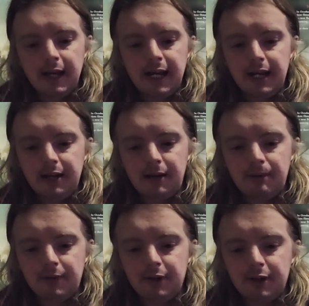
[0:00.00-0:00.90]
and
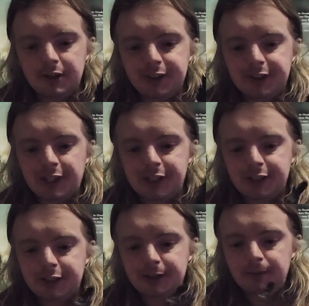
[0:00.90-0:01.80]
I'm very
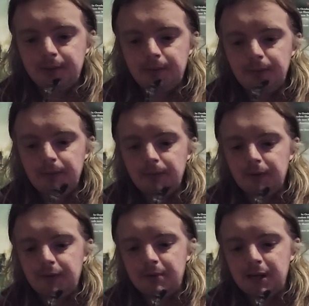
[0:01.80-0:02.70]
disgusted
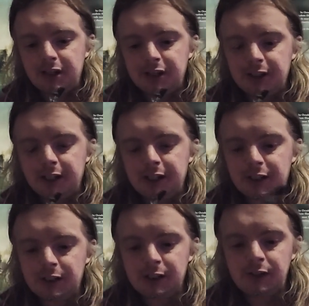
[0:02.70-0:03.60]
with Tamashii
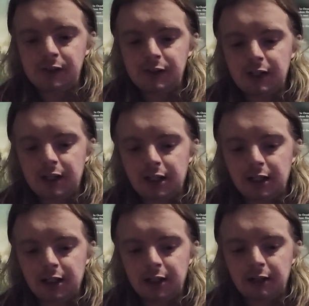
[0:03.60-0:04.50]
Nations
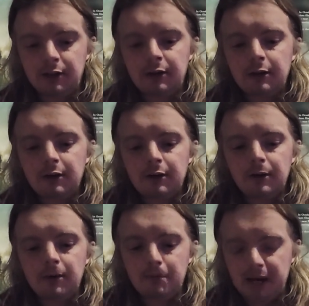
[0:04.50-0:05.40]
and
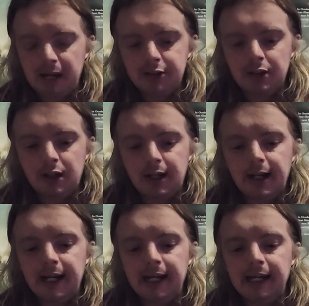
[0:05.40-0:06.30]

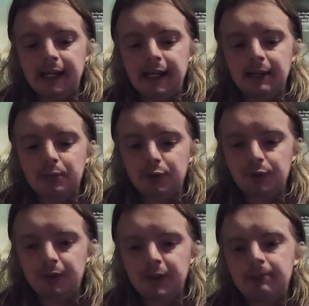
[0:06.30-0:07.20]
Bandai and
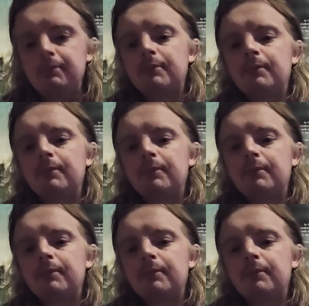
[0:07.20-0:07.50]
Bluefin,